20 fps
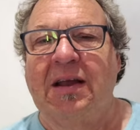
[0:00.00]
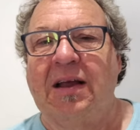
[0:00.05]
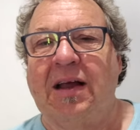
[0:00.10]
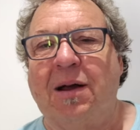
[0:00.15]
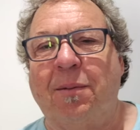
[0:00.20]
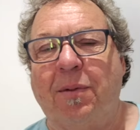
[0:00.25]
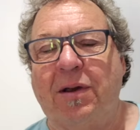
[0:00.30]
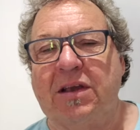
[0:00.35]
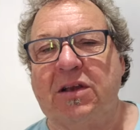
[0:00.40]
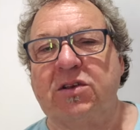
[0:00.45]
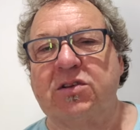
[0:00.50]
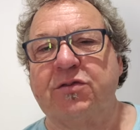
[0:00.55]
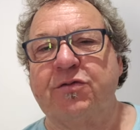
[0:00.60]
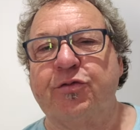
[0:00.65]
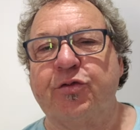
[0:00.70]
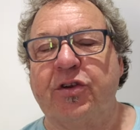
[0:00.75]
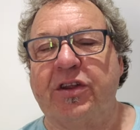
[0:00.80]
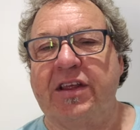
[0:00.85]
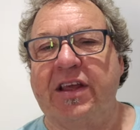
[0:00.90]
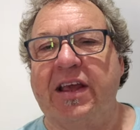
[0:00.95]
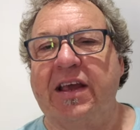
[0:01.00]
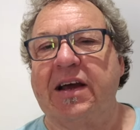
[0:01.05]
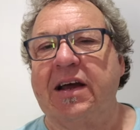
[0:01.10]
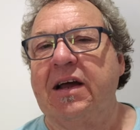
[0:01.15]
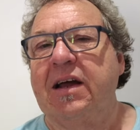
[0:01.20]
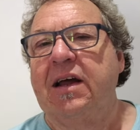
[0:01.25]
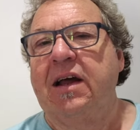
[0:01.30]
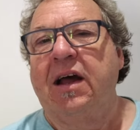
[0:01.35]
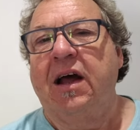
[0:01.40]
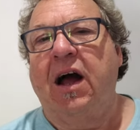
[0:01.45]
I might use them for the year.
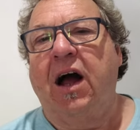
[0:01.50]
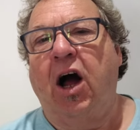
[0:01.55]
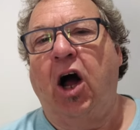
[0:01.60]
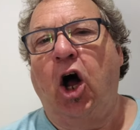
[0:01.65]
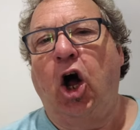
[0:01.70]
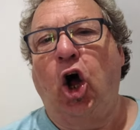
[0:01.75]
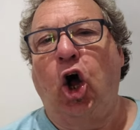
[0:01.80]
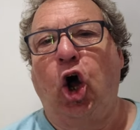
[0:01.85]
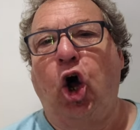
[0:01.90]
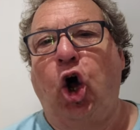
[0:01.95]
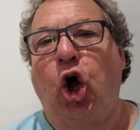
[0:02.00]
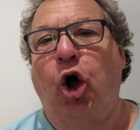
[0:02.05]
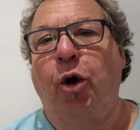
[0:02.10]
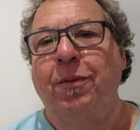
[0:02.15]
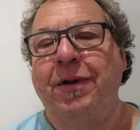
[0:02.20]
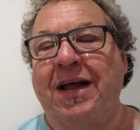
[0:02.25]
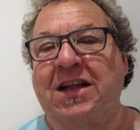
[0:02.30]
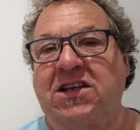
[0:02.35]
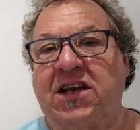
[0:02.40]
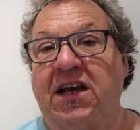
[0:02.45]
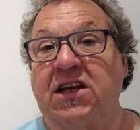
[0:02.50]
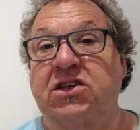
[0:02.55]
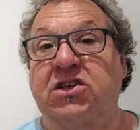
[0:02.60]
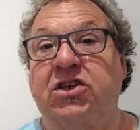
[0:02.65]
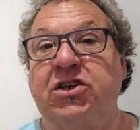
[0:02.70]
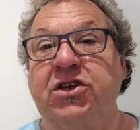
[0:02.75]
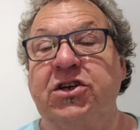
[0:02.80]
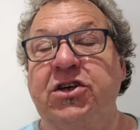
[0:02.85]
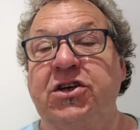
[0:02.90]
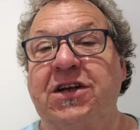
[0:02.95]
Um, yeah, tastes
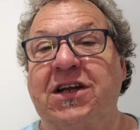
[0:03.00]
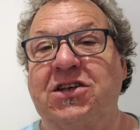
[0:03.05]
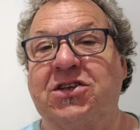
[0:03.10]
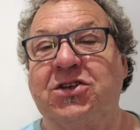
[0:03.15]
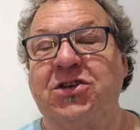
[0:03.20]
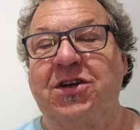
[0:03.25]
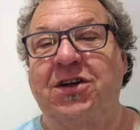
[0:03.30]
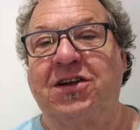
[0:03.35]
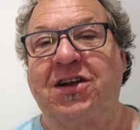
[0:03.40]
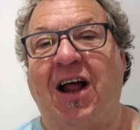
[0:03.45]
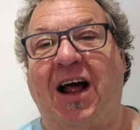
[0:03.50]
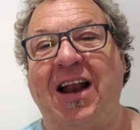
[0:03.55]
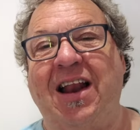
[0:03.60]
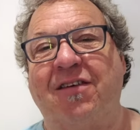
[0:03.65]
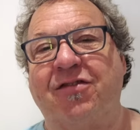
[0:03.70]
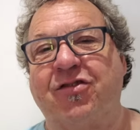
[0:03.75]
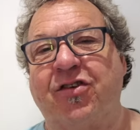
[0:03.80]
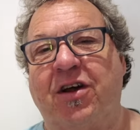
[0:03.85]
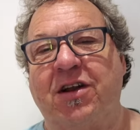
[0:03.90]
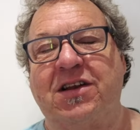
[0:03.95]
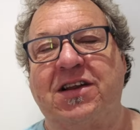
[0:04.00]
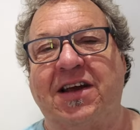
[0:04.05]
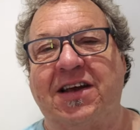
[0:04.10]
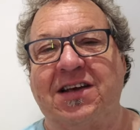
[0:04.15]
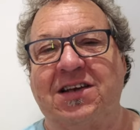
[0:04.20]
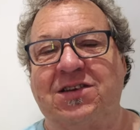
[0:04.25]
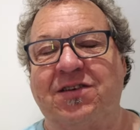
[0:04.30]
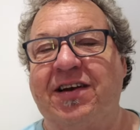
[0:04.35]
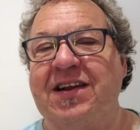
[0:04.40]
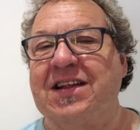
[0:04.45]
good. That's good. I love growing
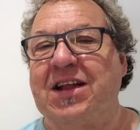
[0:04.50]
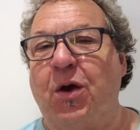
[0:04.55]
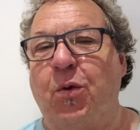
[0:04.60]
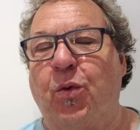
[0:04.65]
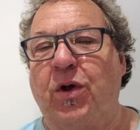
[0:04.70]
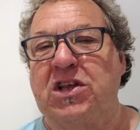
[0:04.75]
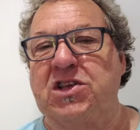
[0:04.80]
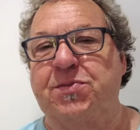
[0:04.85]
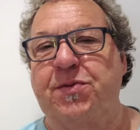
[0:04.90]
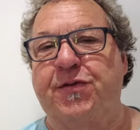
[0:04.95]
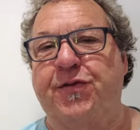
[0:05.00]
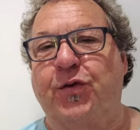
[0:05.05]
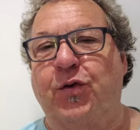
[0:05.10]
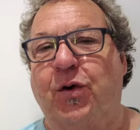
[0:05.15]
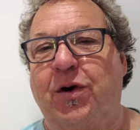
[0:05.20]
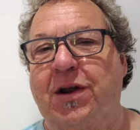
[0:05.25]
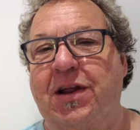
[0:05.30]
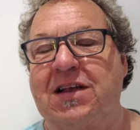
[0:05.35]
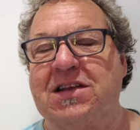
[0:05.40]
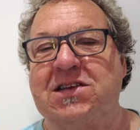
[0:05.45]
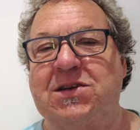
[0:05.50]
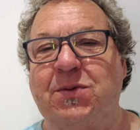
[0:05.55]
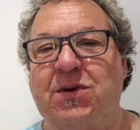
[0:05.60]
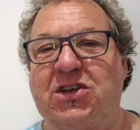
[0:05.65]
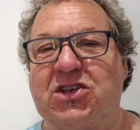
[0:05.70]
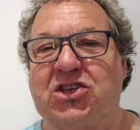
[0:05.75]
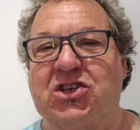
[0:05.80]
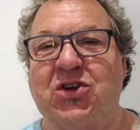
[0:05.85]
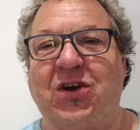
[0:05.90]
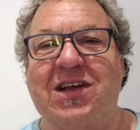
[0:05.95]
It's I only did it once before and it's so
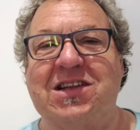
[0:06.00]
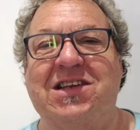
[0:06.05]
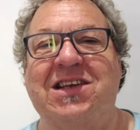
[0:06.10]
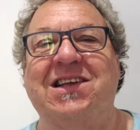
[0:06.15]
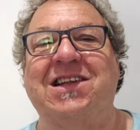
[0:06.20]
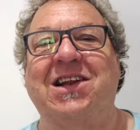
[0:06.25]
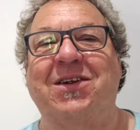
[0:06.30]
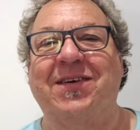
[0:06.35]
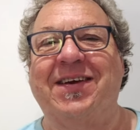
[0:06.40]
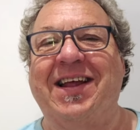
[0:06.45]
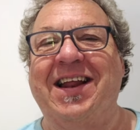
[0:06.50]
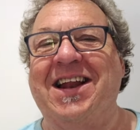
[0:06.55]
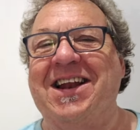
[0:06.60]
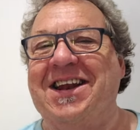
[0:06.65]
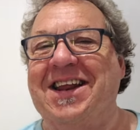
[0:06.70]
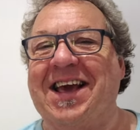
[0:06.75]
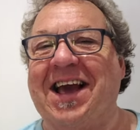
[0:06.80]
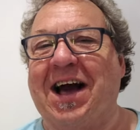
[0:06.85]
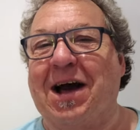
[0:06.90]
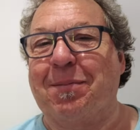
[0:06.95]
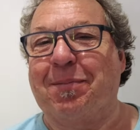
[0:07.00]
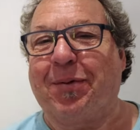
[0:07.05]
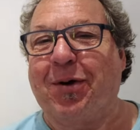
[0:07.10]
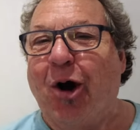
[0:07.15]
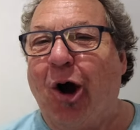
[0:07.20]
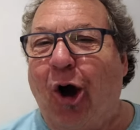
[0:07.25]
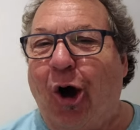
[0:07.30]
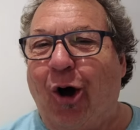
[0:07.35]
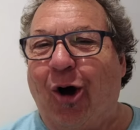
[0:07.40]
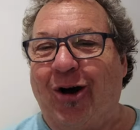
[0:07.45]
exciting. I think it to dig up.
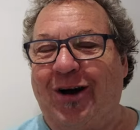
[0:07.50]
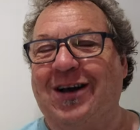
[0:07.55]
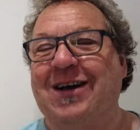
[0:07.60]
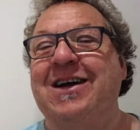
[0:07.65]
Oh.